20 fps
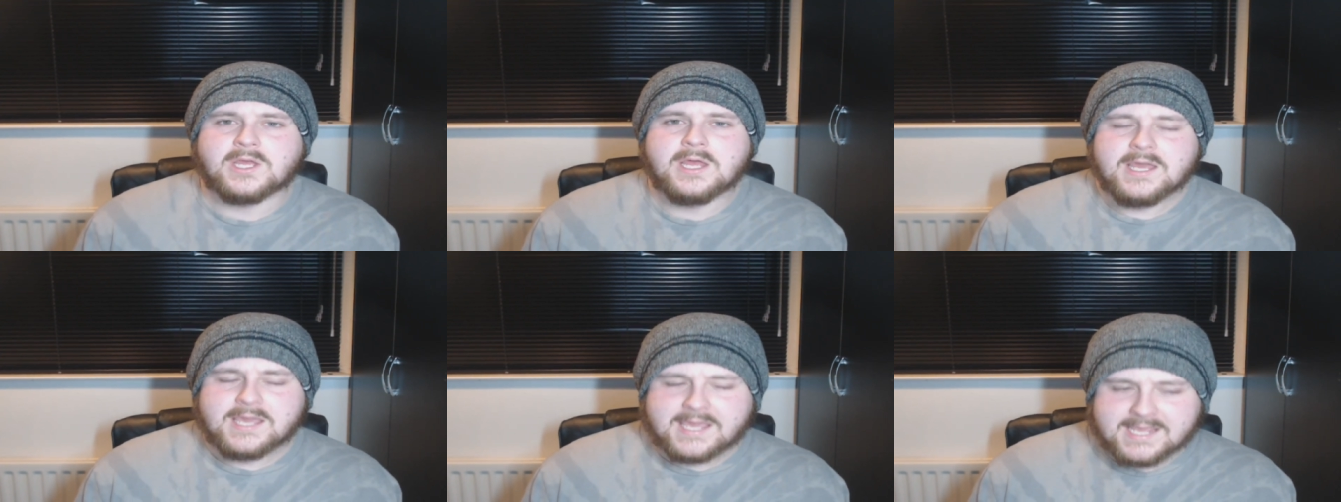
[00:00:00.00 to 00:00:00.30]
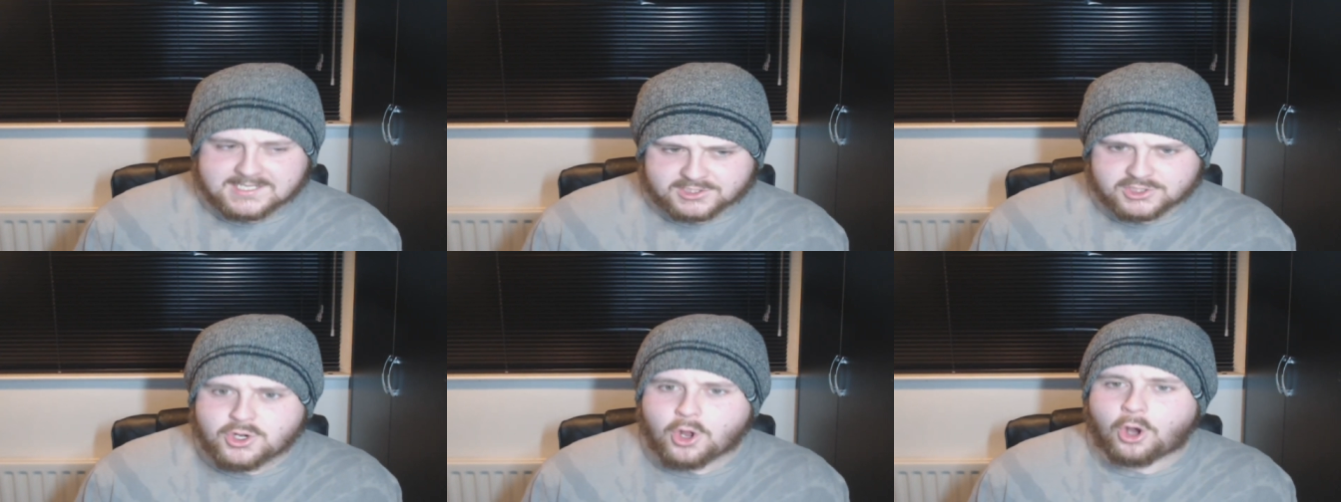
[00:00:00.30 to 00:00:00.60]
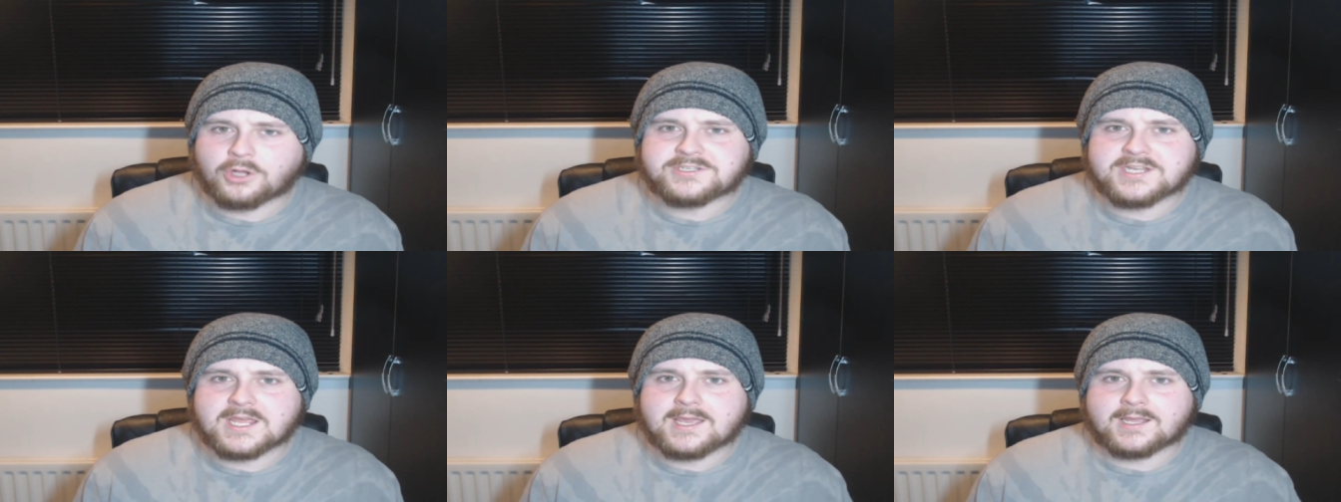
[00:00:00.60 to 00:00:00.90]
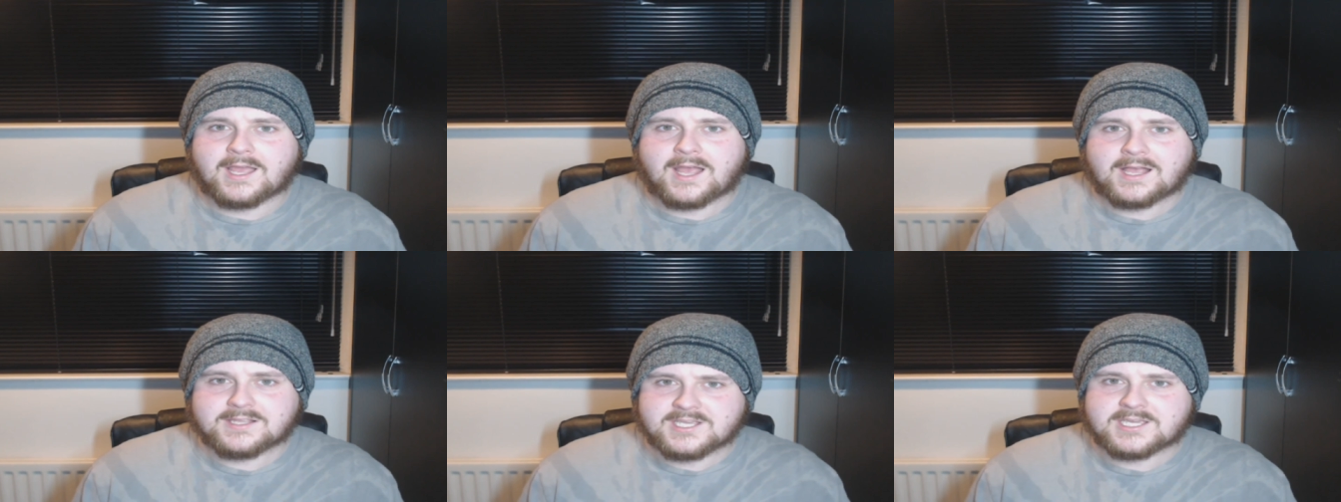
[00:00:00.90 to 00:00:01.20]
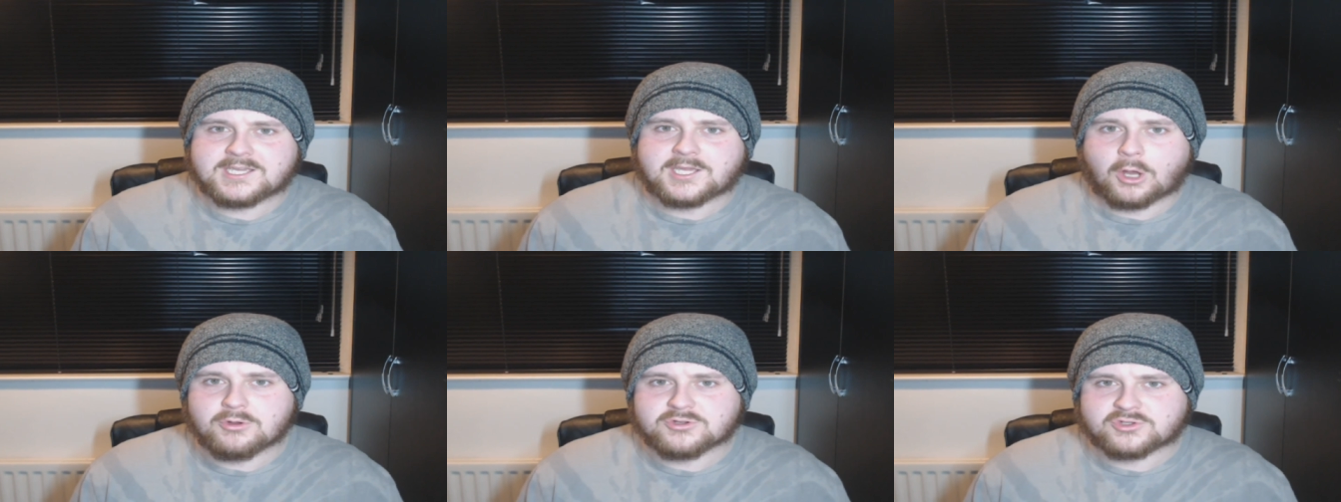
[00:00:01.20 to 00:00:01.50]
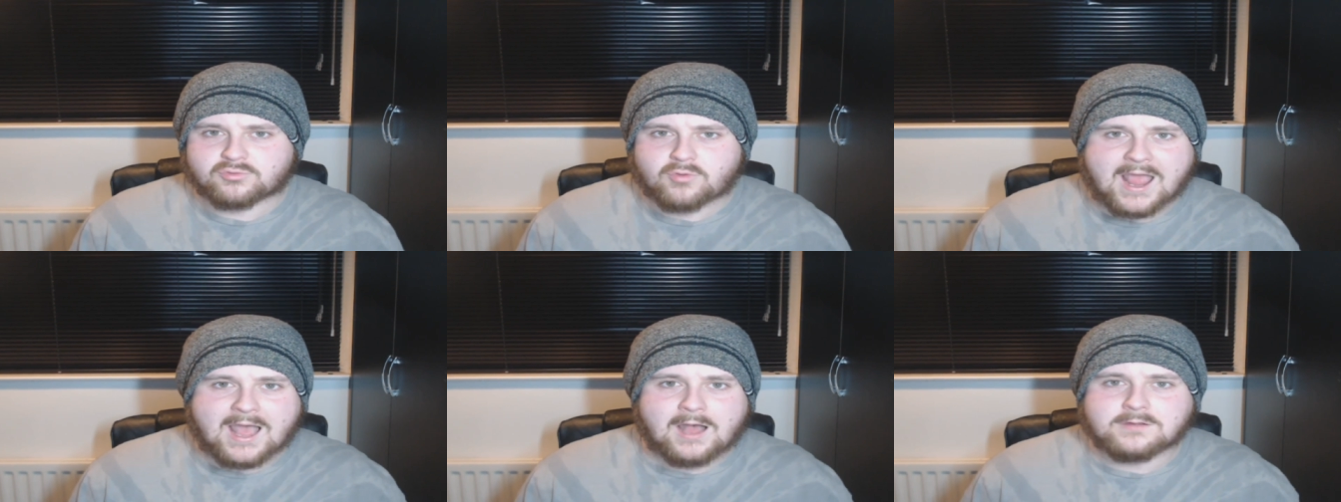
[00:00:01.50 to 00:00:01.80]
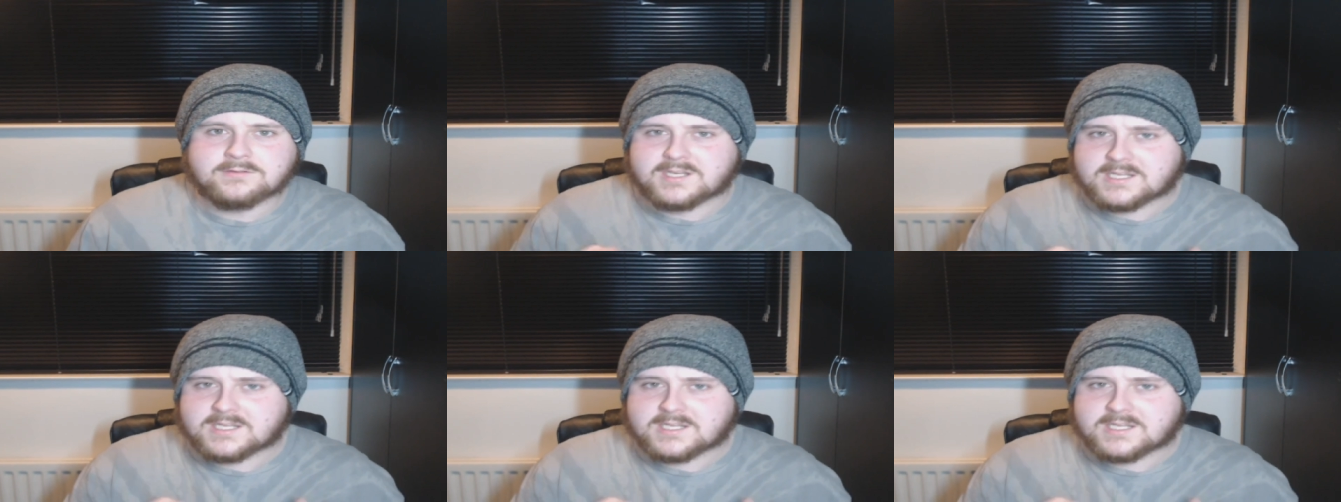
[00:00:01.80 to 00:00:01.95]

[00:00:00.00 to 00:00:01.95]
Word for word: He's nodding as he goes round.